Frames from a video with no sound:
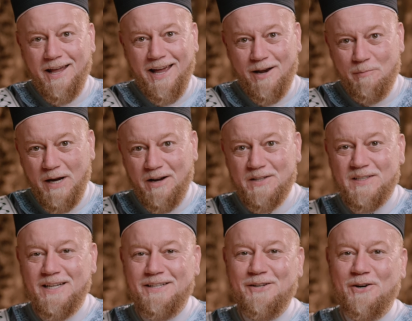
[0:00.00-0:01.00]
and make us
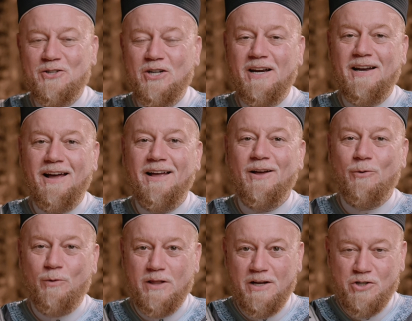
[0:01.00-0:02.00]
enter Jannah
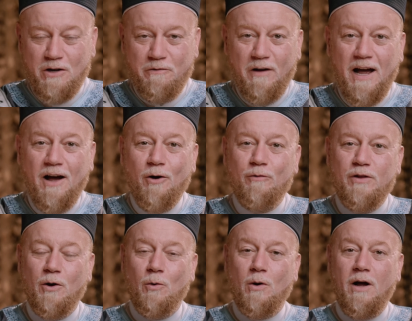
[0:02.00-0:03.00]
with the shafa'ah of
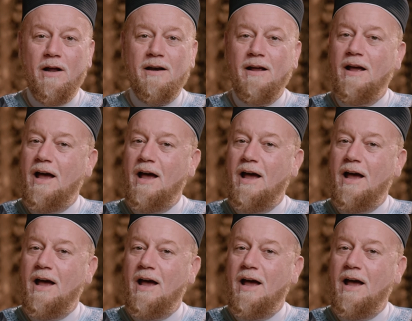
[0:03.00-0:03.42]
the Qur'an.